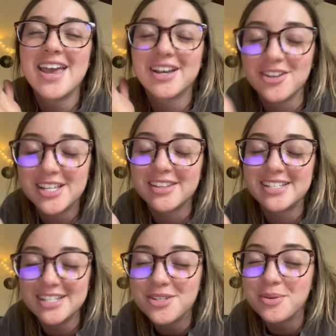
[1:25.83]
goes down the
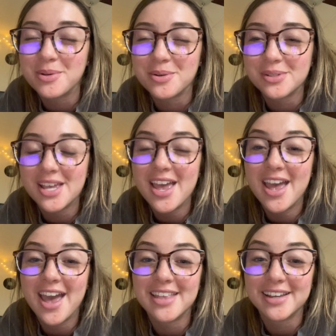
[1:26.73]
T-tubules,
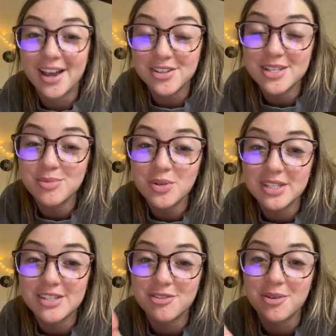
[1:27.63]
and then calcium's
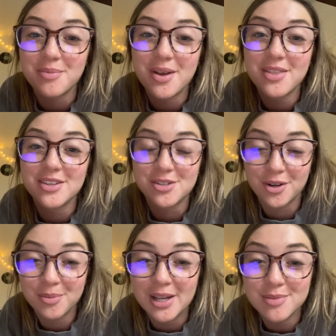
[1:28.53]
released from the
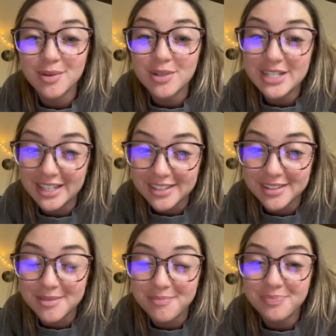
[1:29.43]
sarcoplasmic
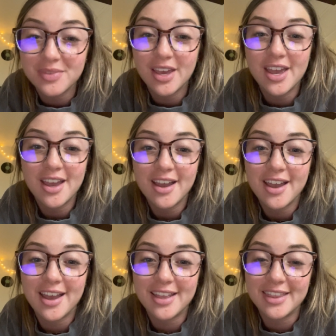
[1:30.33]
reticulum,
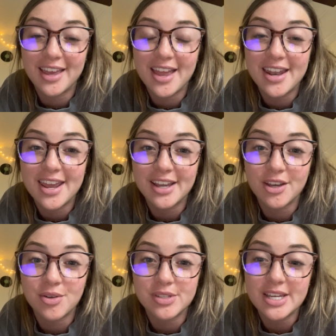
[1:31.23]
and then it
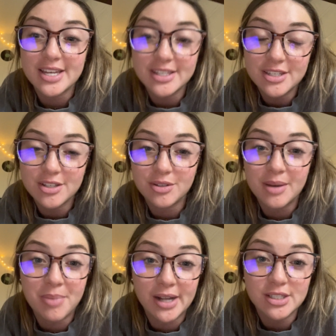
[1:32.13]

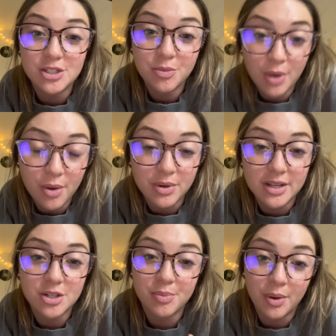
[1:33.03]
binds to
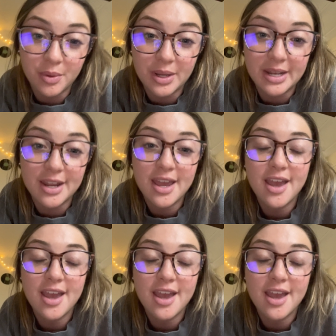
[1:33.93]
troponin. Troponin